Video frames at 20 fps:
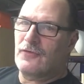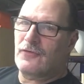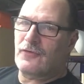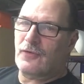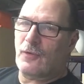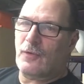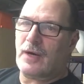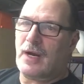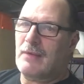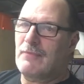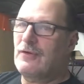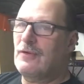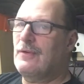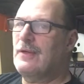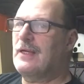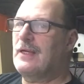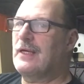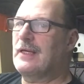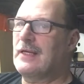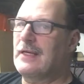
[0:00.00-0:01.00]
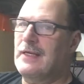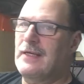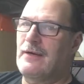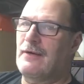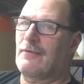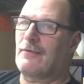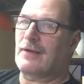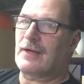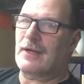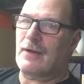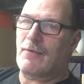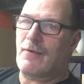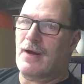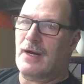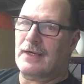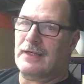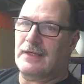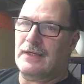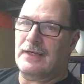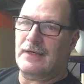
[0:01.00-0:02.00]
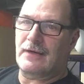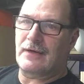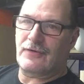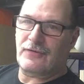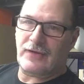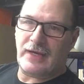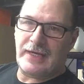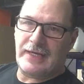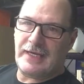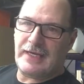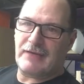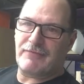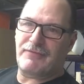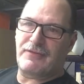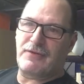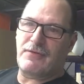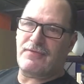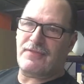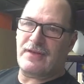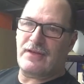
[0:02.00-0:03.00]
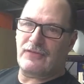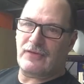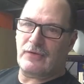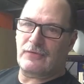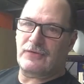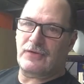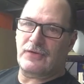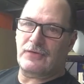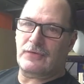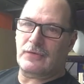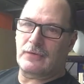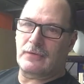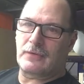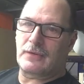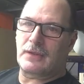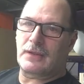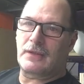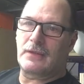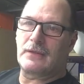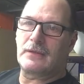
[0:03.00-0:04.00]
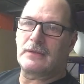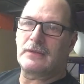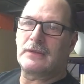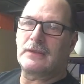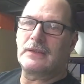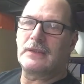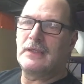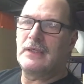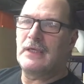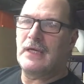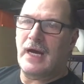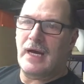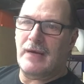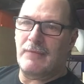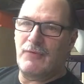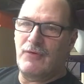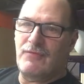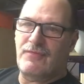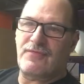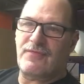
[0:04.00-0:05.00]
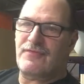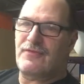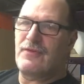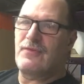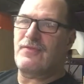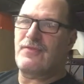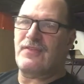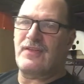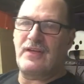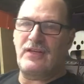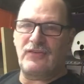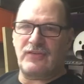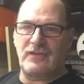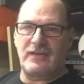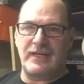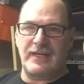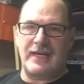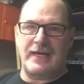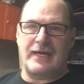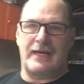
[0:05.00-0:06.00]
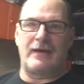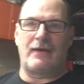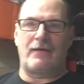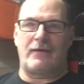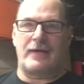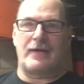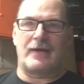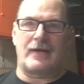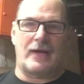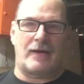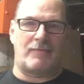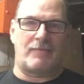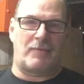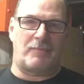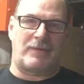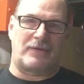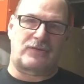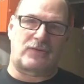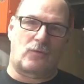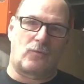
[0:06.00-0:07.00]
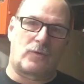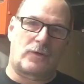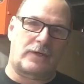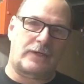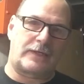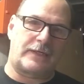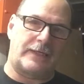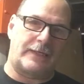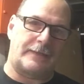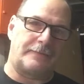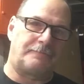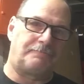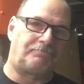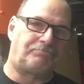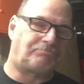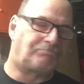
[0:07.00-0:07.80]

So what I'm doing in here when I walk in here is I kick a few things out the door. I move a few things in the area I'm about to work in.